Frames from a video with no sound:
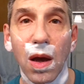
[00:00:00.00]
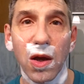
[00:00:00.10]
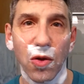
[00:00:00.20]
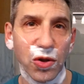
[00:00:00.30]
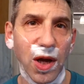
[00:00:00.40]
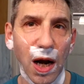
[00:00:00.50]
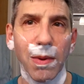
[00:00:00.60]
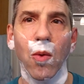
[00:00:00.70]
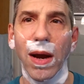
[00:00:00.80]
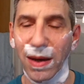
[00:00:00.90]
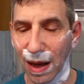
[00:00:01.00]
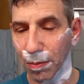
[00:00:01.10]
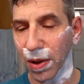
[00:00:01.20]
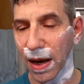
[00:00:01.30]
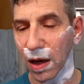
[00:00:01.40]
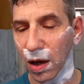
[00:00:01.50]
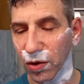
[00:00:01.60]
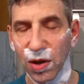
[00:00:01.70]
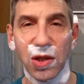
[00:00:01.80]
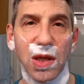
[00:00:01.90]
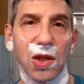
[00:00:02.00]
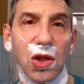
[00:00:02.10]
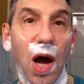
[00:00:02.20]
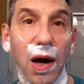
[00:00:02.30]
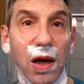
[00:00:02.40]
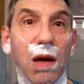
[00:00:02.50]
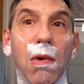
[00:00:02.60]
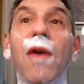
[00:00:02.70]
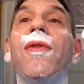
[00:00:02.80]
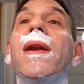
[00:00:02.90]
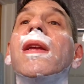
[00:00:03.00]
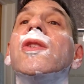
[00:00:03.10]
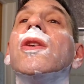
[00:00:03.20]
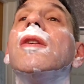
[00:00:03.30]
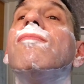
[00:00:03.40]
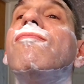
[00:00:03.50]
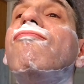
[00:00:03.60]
Yeah, there's got to be a way to get plating onto this that's not going to come off that easily.